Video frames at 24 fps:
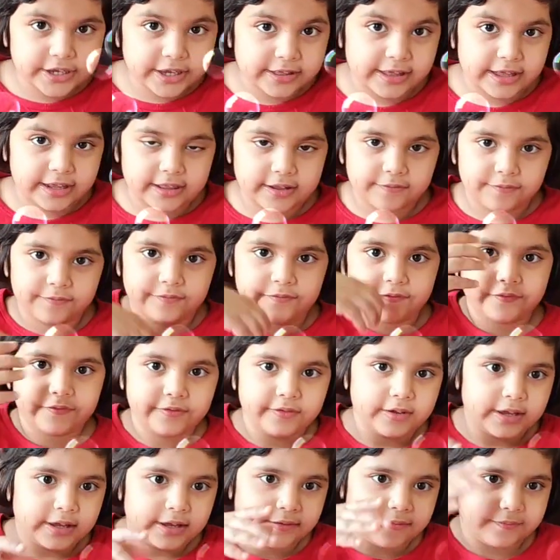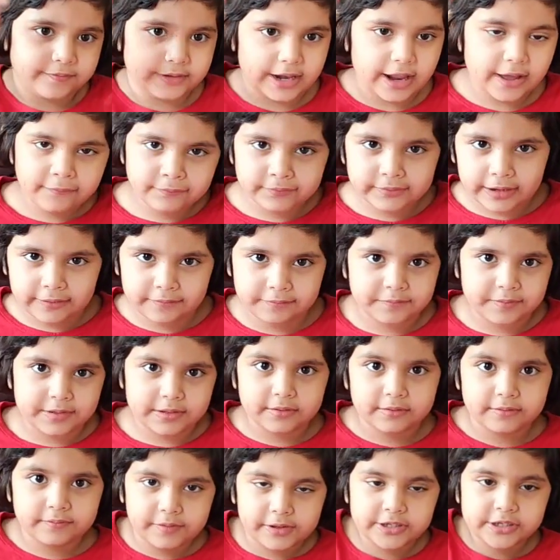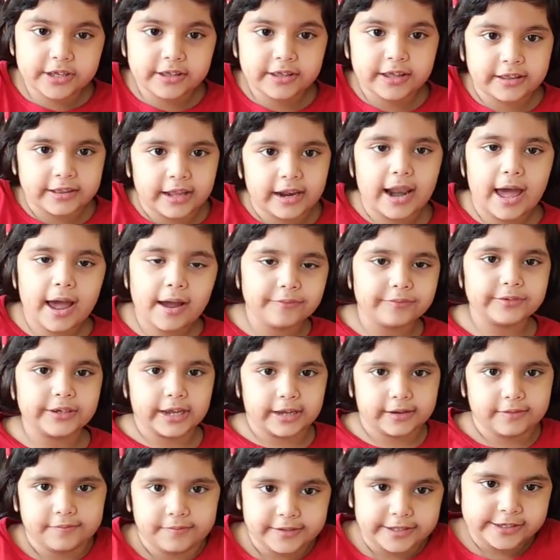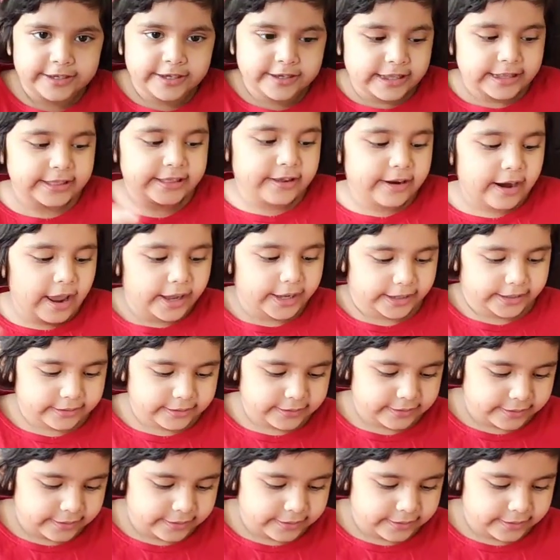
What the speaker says: in the left hand? Which is in the left hand? Which is in the right?